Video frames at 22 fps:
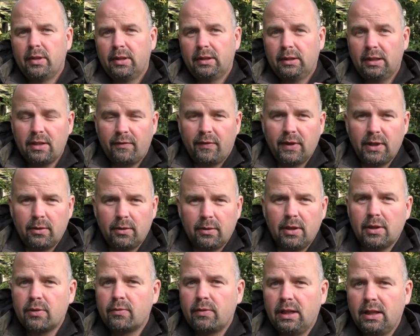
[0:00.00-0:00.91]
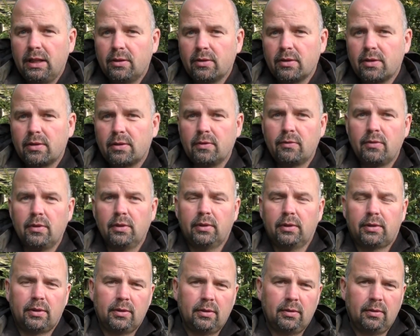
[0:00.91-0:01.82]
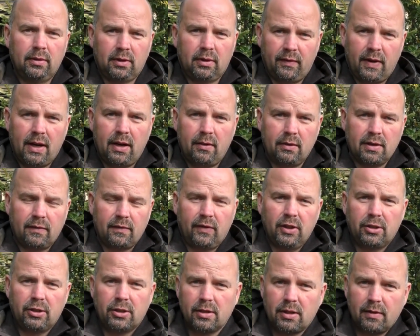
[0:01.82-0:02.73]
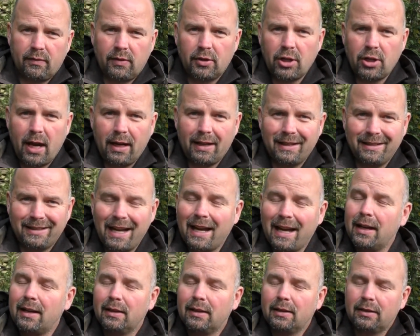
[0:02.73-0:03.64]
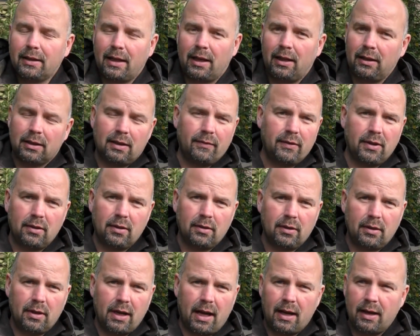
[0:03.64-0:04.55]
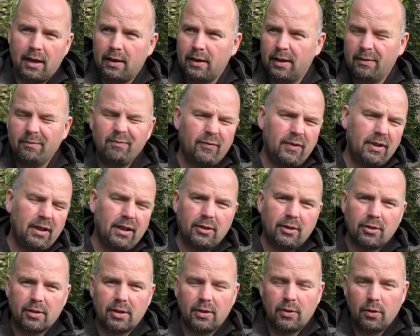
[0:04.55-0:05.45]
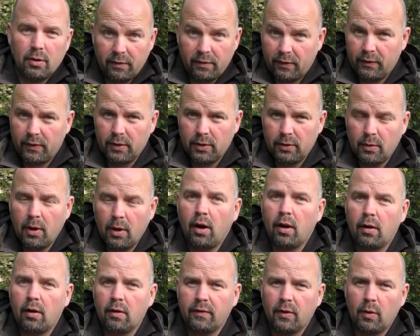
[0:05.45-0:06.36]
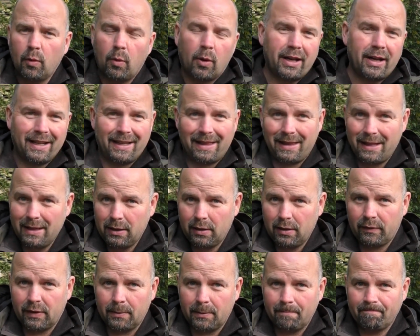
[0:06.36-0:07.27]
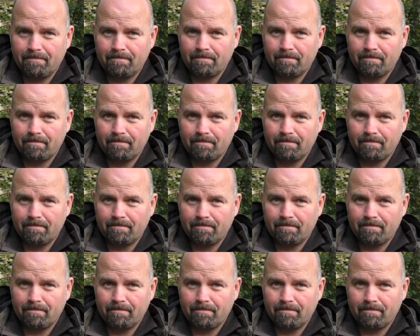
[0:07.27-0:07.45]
This video is really just to run through the various features of the jacket, and I'll give you really just an overview of what I think of it.